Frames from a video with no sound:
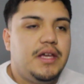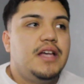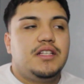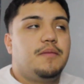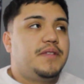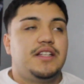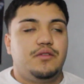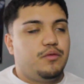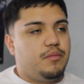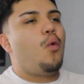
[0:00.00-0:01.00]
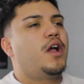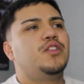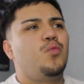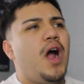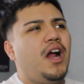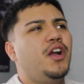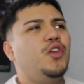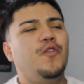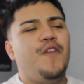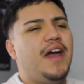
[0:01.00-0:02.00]
He has an obsession with me. Because why are
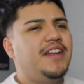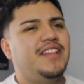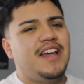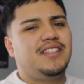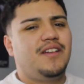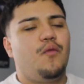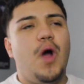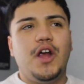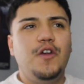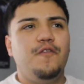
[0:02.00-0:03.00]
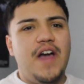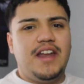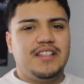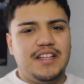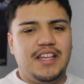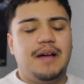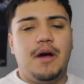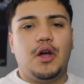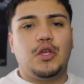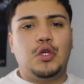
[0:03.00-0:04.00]
you fantasizing
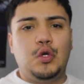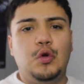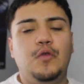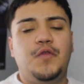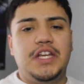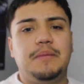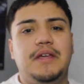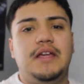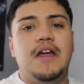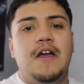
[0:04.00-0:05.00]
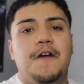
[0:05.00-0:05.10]
about you feeding me